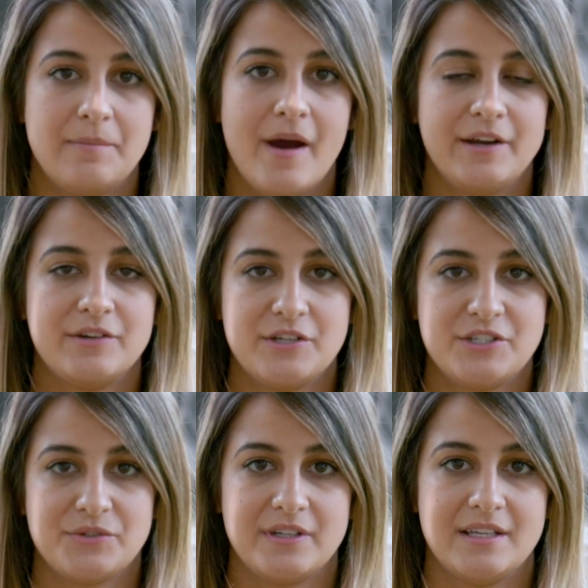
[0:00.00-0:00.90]
and minor
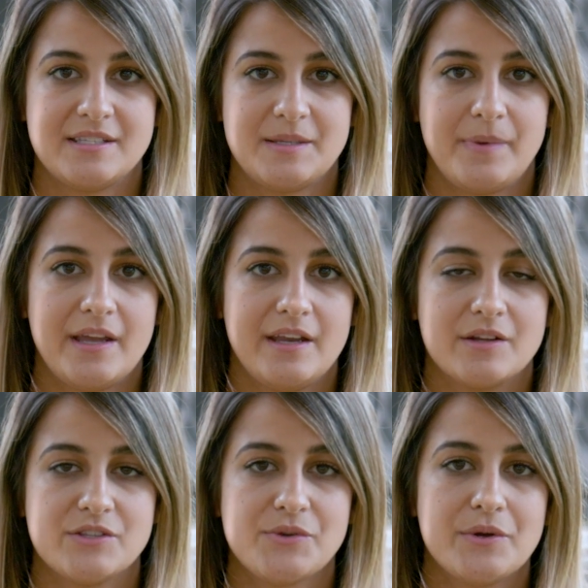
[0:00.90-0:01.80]
nutrients depending
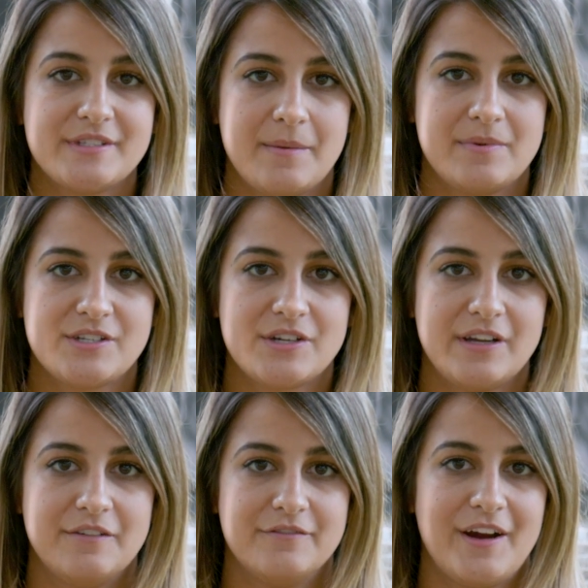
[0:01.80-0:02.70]
on soil temperature
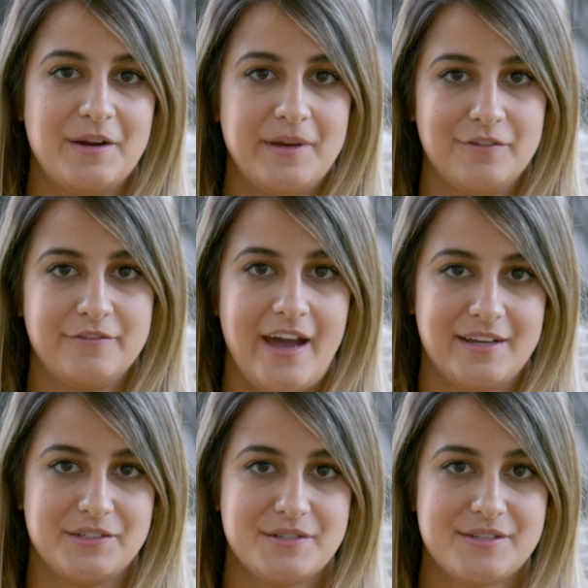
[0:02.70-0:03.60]
and environmental
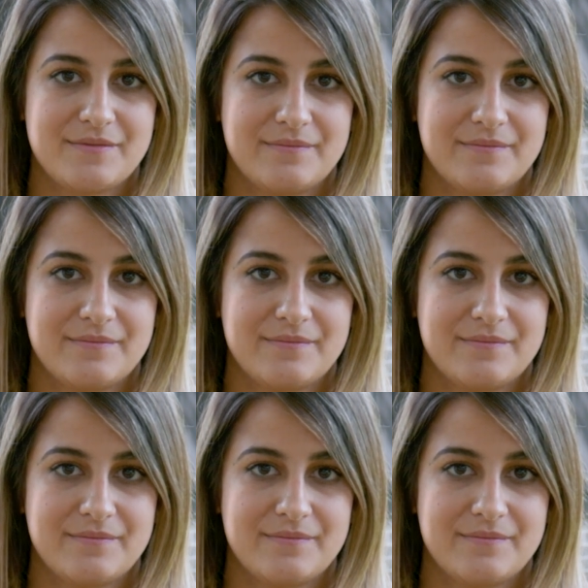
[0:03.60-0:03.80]
factors.